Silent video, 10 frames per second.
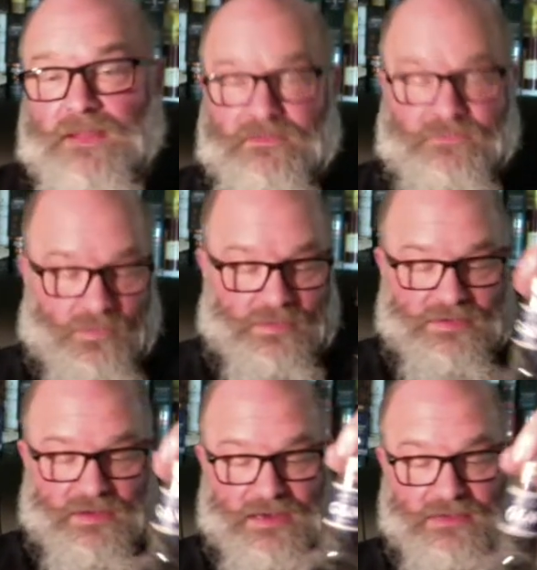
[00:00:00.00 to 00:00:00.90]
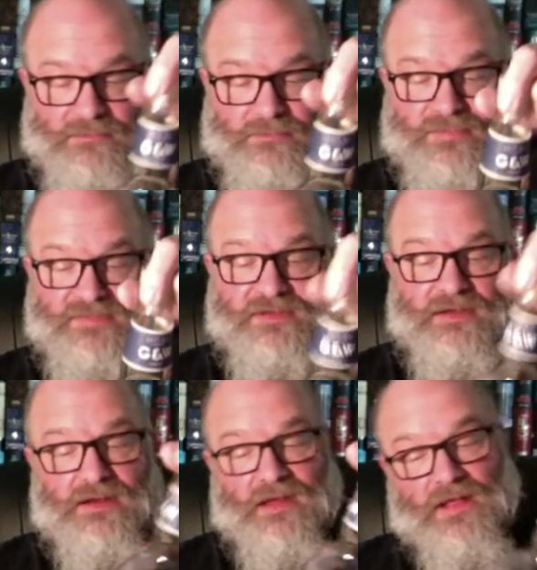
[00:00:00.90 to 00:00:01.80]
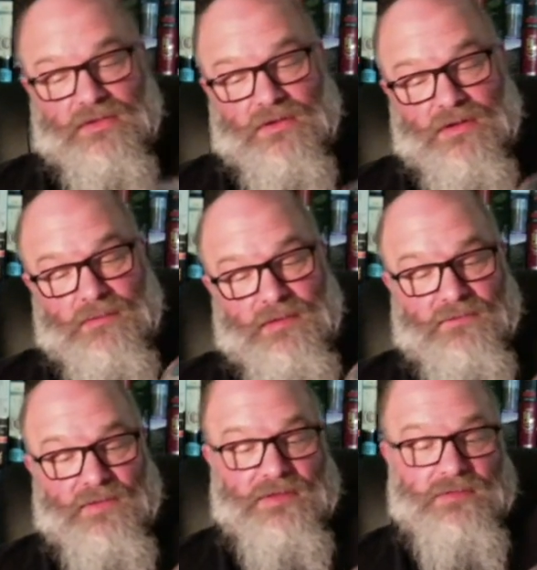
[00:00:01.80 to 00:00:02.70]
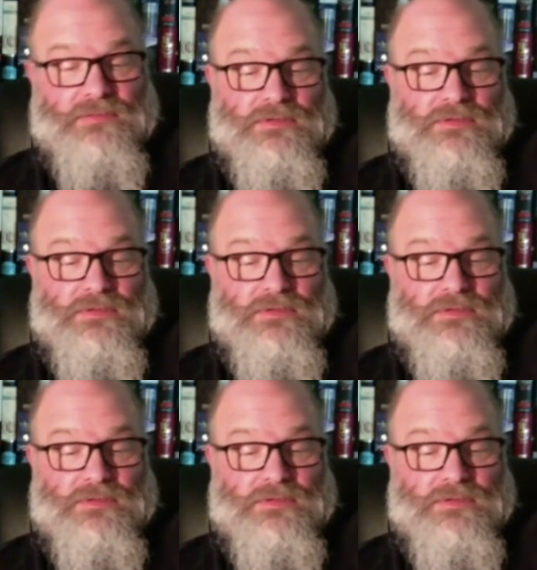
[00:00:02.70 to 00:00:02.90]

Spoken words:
49% alcohol by volume.